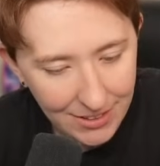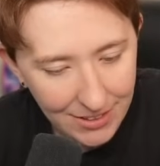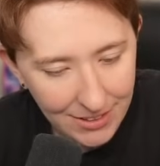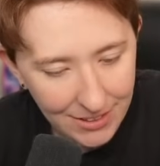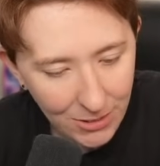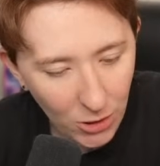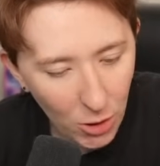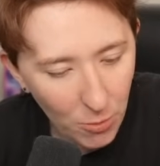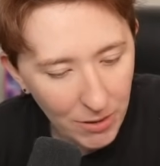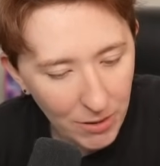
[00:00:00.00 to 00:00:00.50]

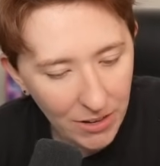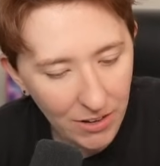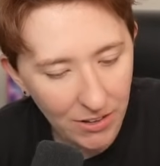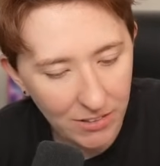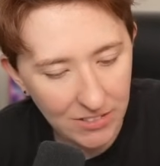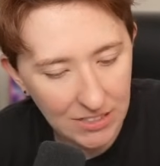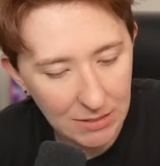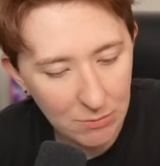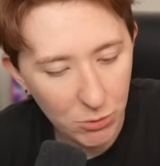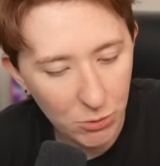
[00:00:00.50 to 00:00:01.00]
Lo Binghe
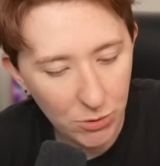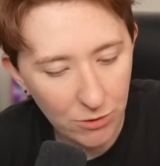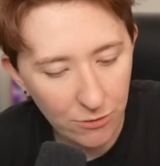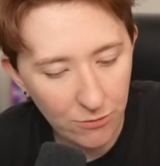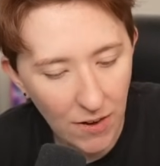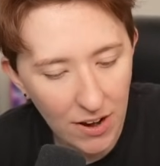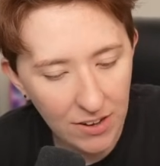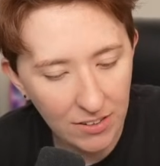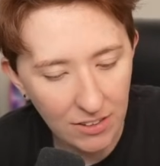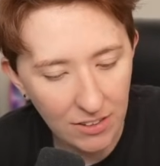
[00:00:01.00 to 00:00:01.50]
seemed to have
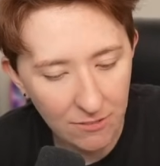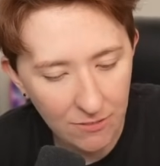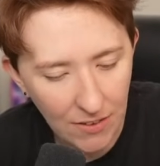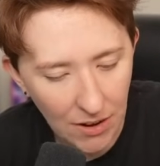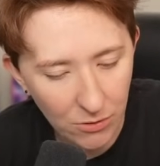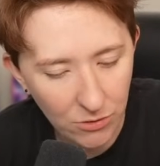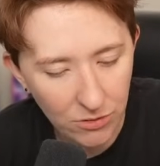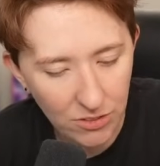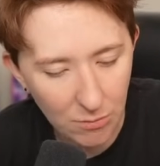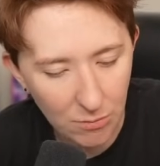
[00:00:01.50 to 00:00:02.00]
finally
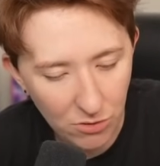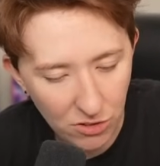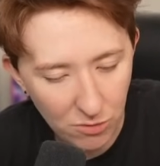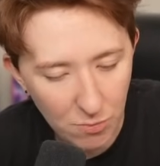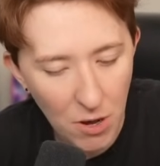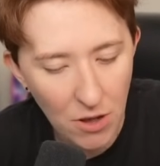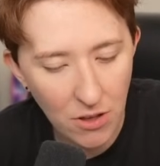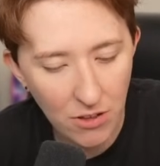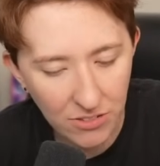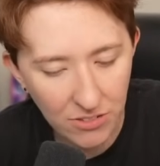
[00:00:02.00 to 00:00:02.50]
found some
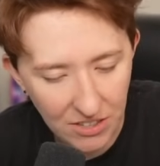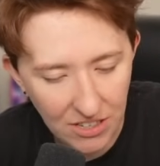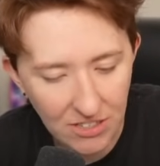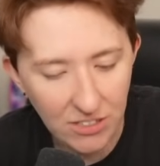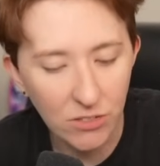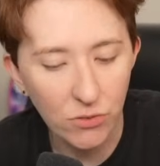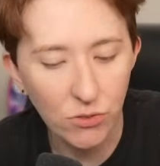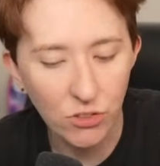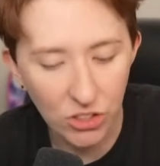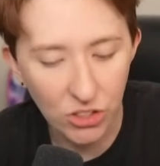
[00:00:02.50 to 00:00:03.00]
small
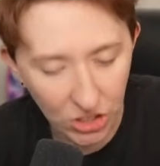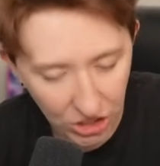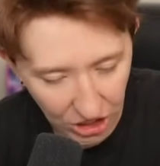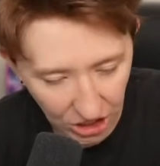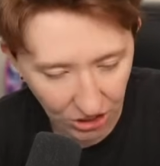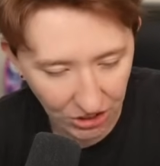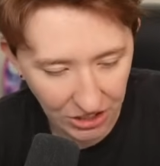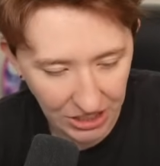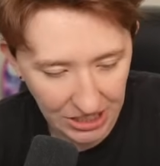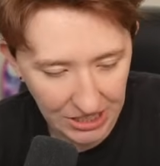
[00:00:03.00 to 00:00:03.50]
sense of
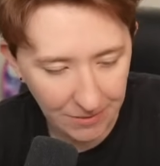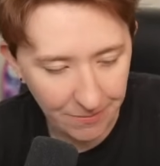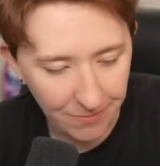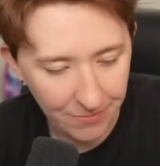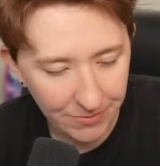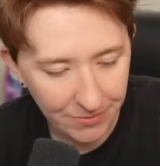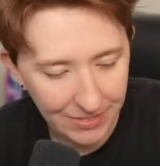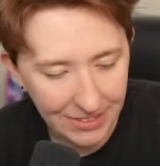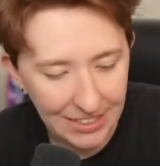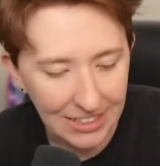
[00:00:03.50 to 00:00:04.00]
security.
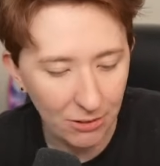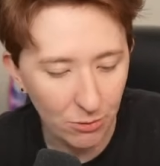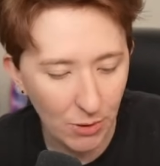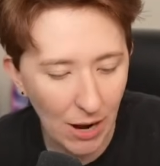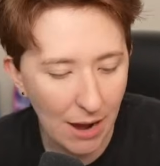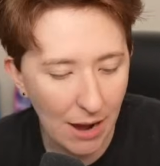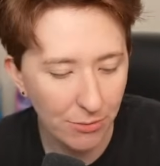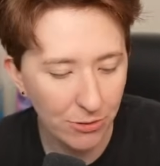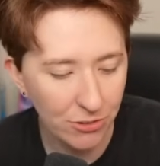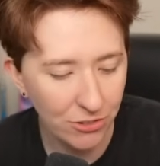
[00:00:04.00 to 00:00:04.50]
He
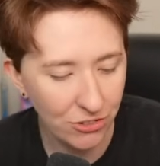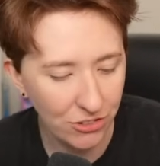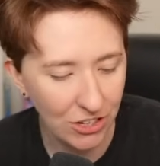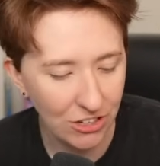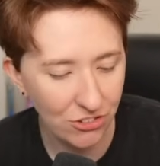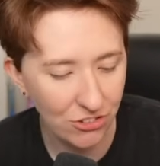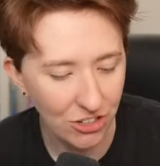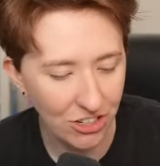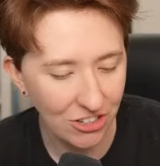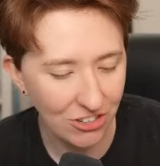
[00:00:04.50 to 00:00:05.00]
grasped
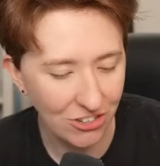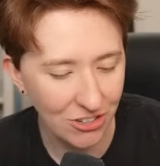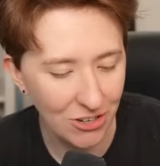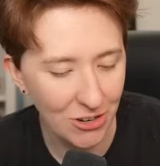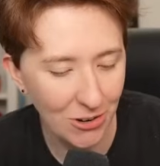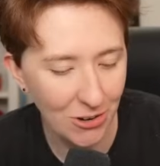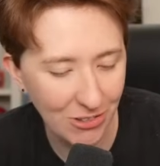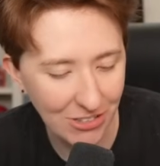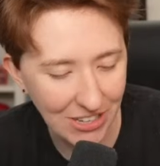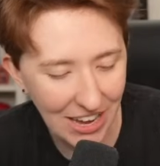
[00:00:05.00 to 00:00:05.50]
Shen
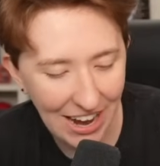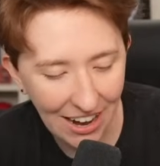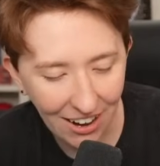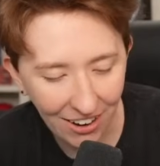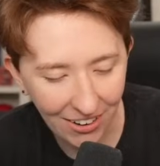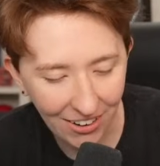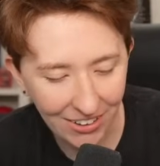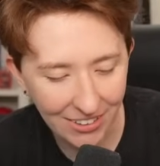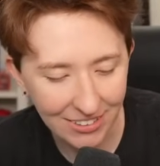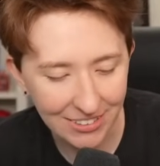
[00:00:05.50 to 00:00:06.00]
Jingqiu's
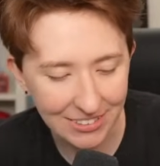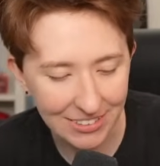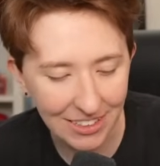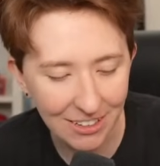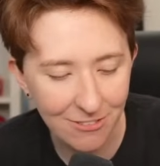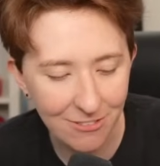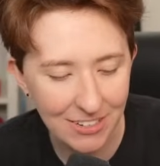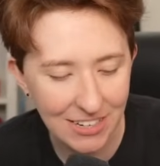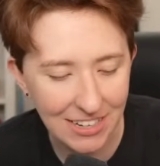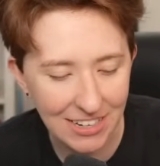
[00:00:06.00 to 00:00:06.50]
hair,
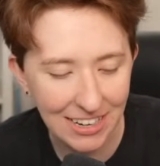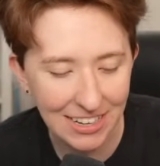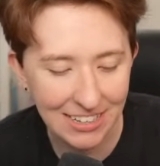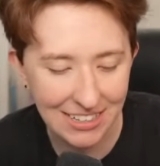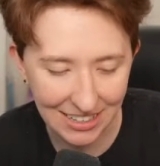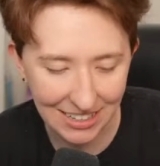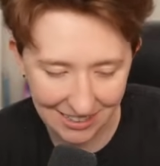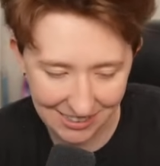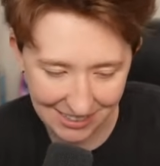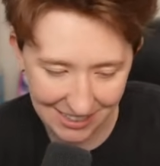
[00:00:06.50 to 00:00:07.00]
lifting
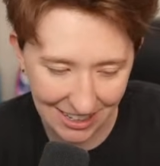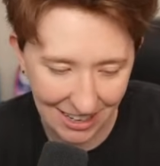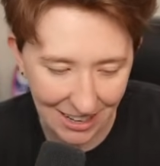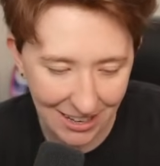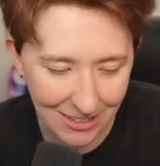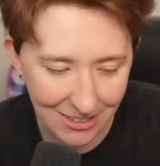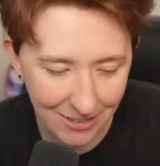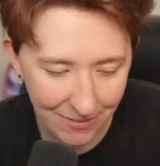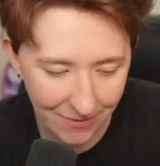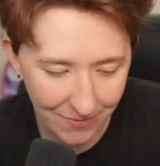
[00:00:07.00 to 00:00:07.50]
and kissing
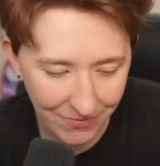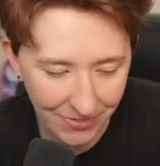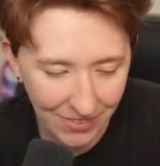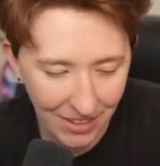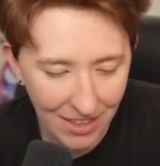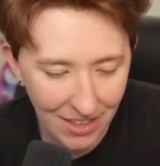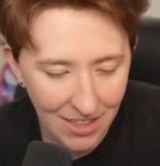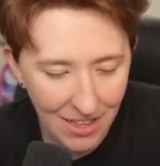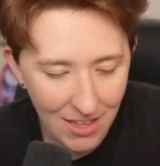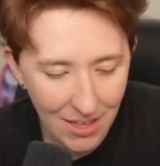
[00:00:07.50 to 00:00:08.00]
it.
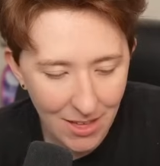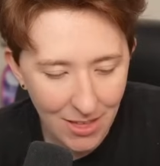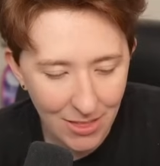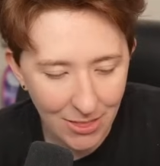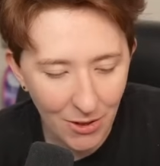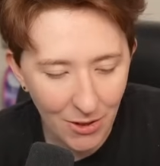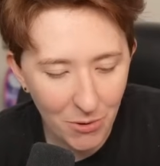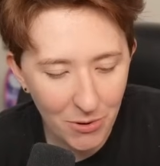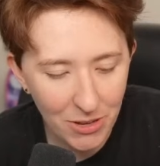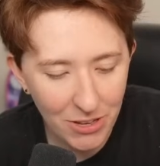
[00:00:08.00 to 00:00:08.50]

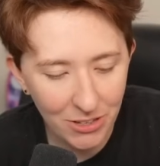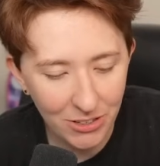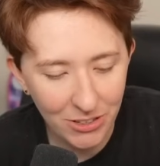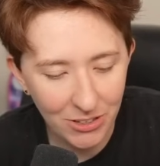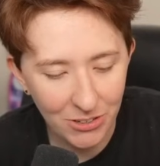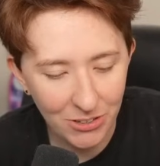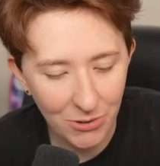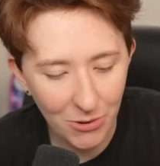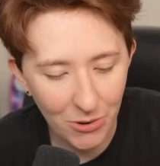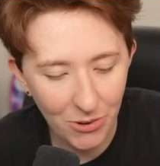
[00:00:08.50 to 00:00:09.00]
Though he could
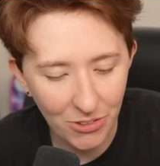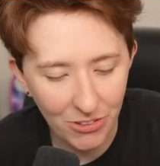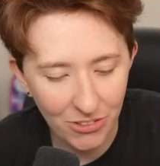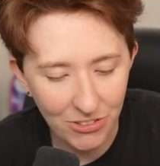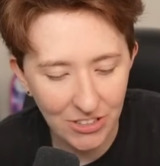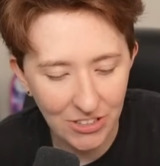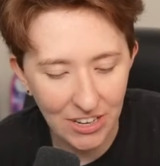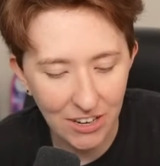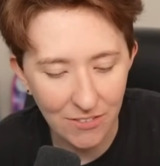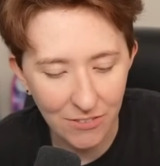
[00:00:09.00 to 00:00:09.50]
ignore the
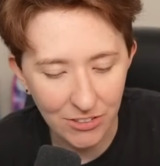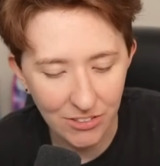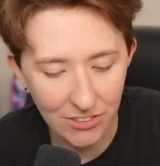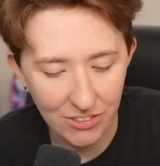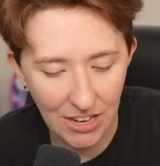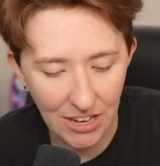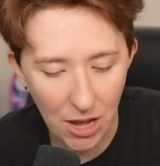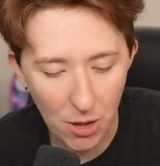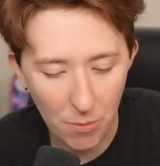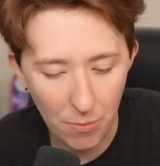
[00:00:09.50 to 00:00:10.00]
sting of his
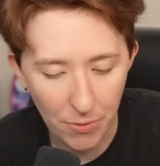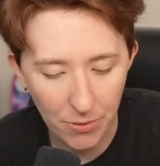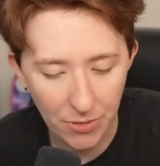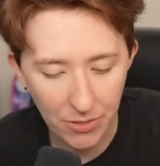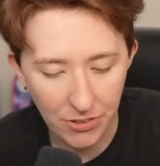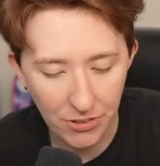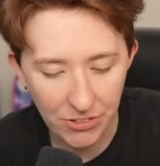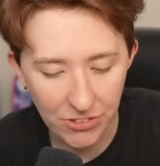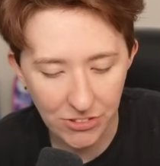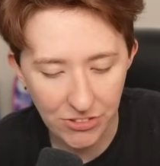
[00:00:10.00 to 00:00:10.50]
scalp,
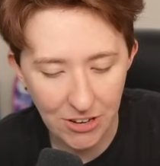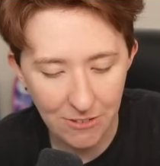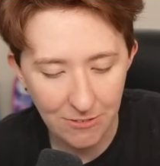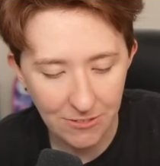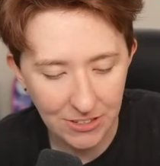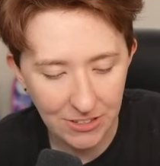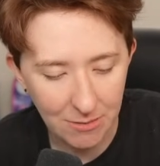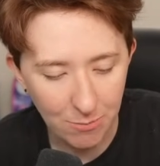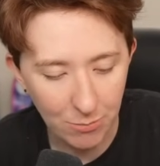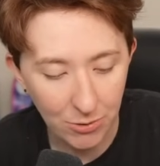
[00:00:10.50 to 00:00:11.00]
the
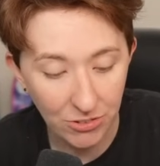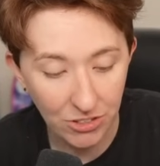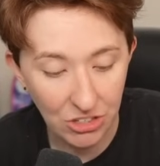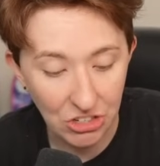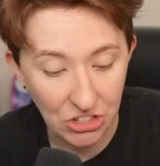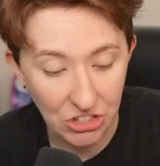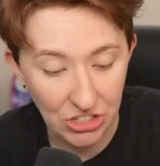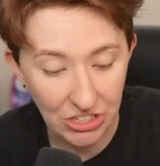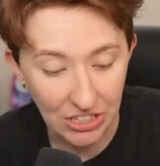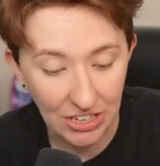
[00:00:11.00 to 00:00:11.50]
shift in
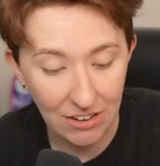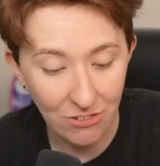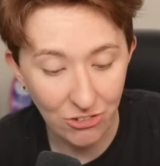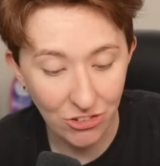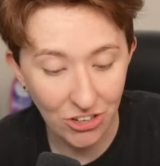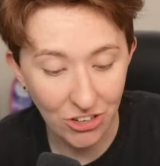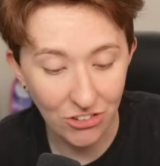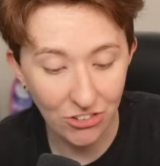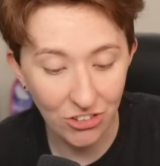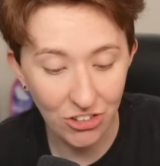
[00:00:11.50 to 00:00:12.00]
position gave
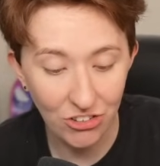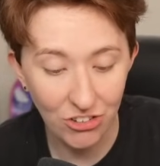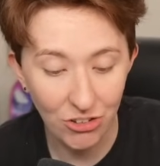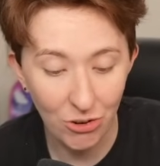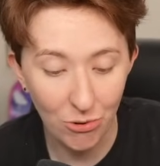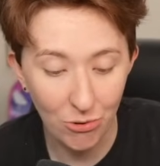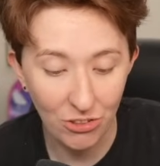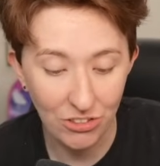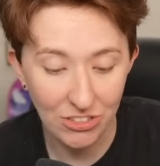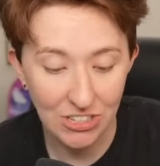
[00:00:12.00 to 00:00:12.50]
Shen
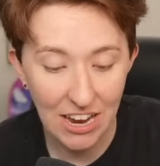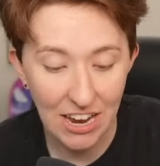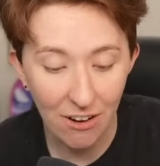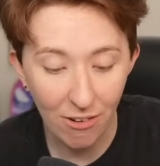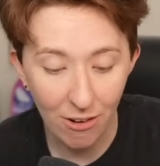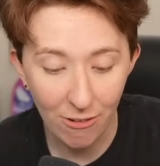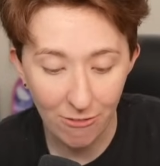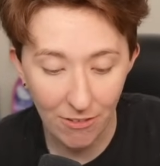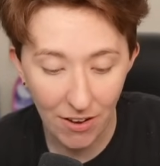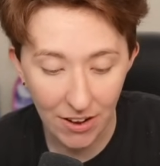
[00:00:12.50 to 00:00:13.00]
Jingqiu the
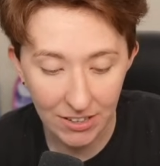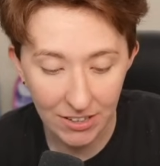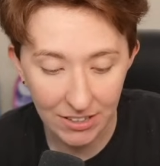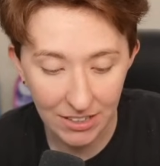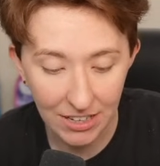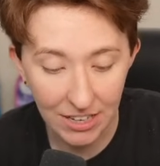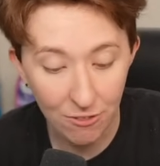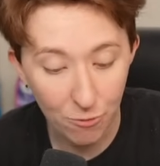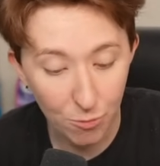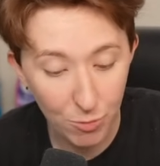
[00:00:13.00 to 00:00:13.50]

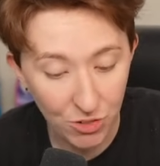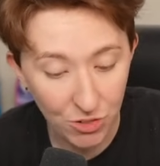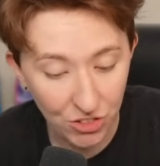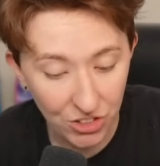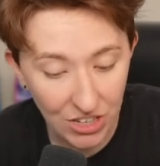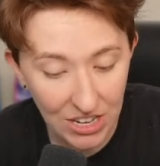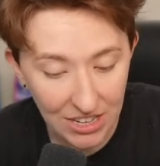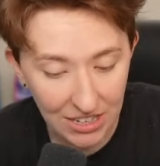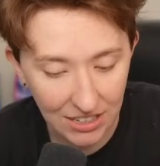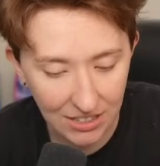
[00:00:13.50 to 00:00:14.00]
terrifying, if
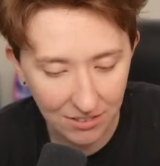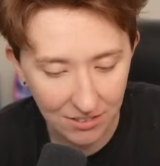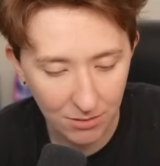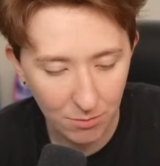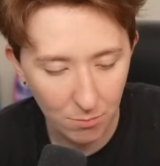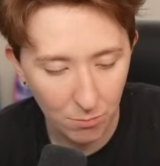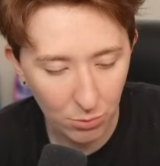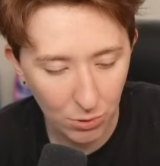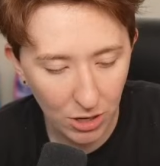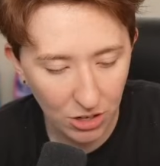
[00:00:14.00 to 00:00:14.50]
mistaken,
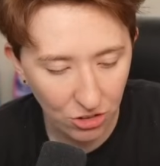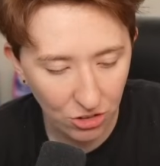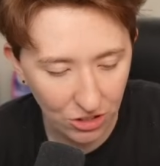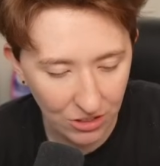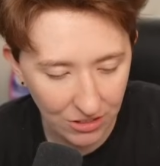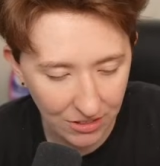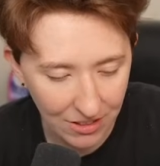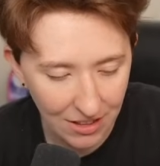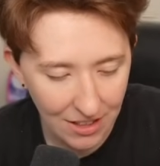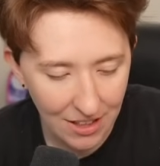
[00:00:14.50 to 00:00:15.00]

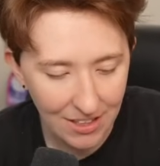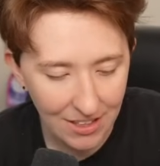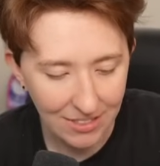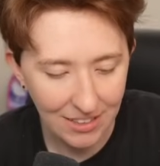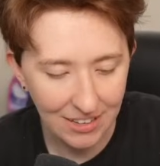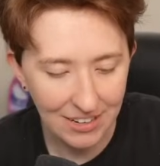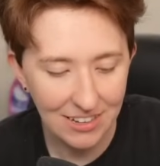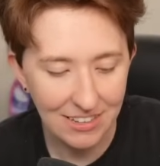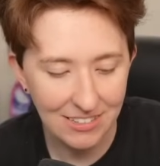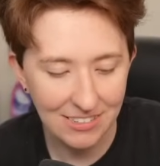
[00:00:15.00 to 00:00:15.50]
impression
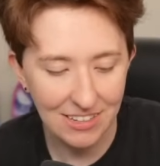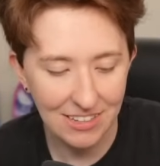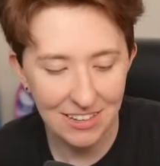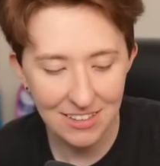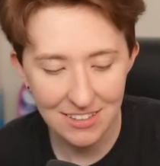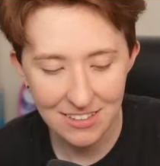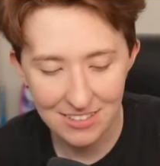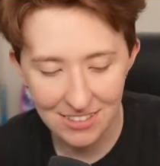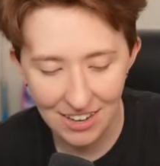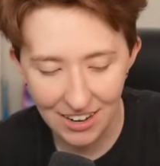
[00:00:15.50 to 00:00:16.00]
that his
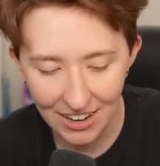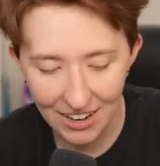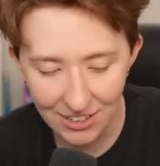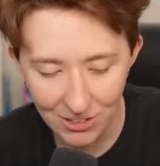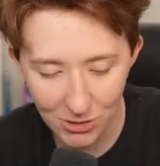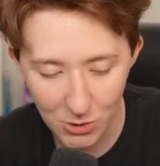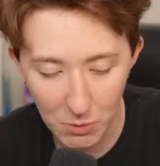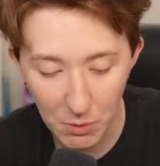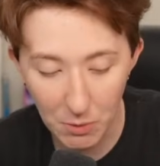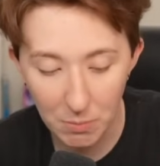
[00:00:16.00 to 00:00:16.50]

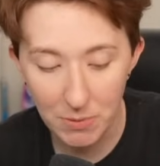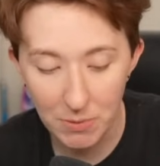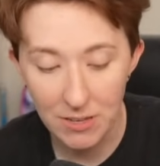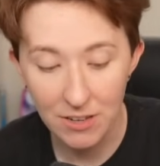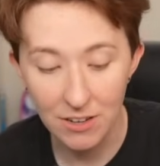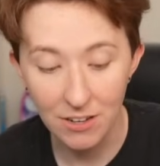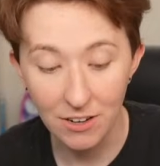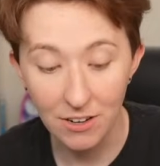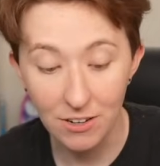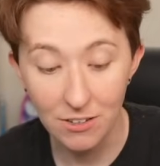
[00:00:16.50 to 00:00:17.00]
insides were
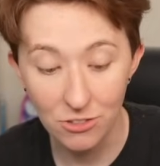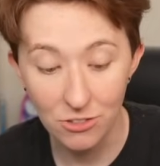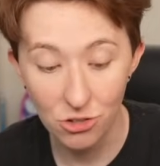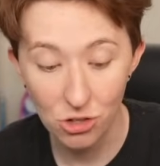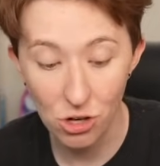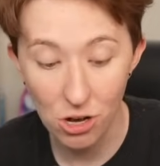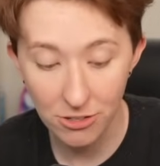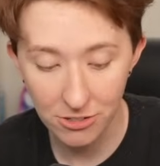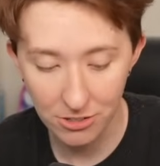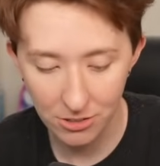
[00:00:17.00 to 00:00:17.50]
being
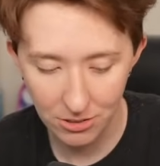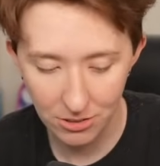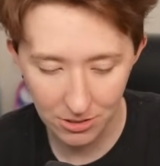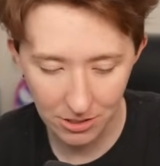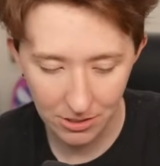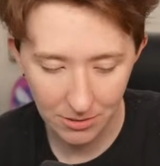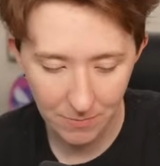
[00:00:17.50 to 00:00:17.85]
jostled.